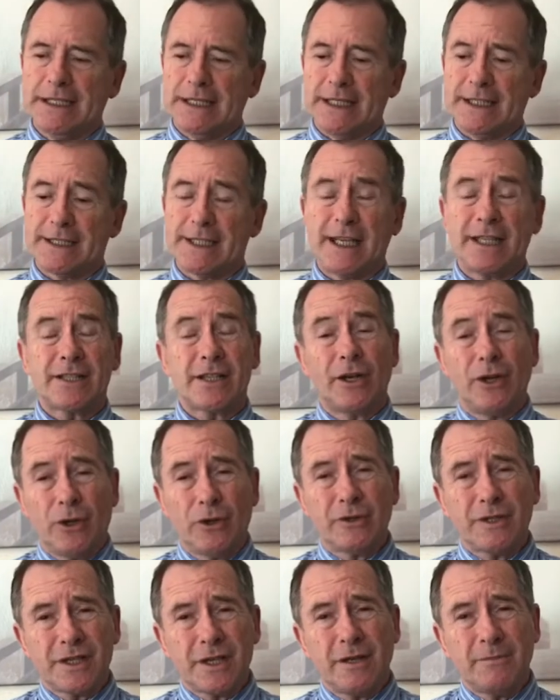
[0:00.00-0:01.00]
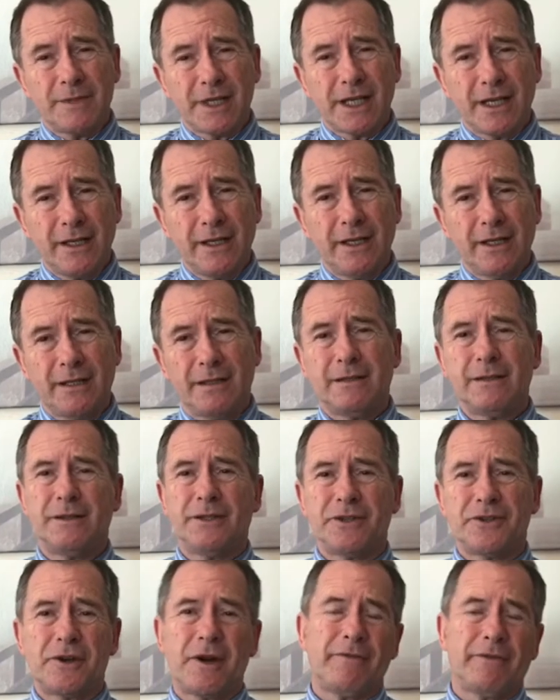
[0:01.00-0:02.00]
and takes a long time to clear
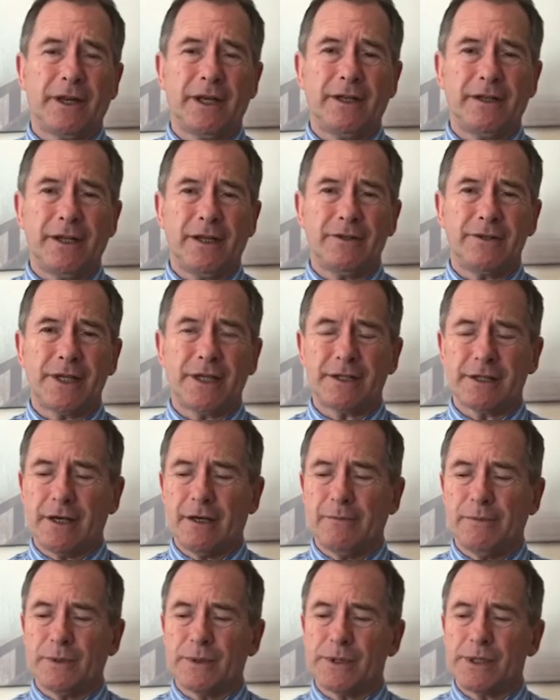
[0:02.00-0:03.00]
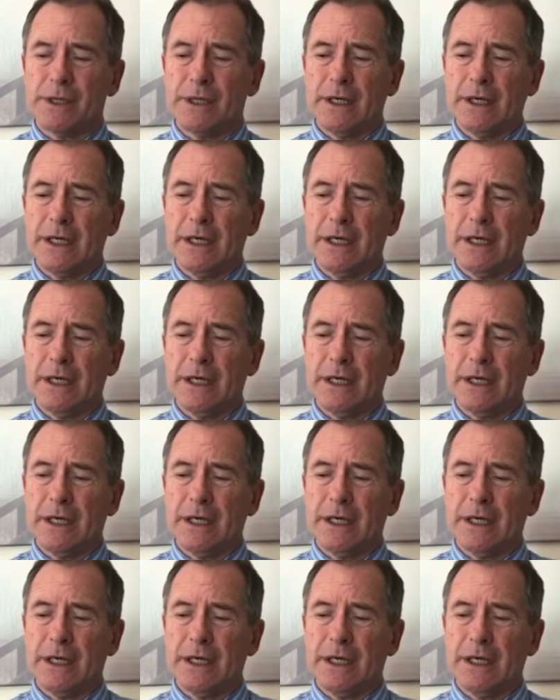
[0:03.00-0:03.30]
the traffic in those examples.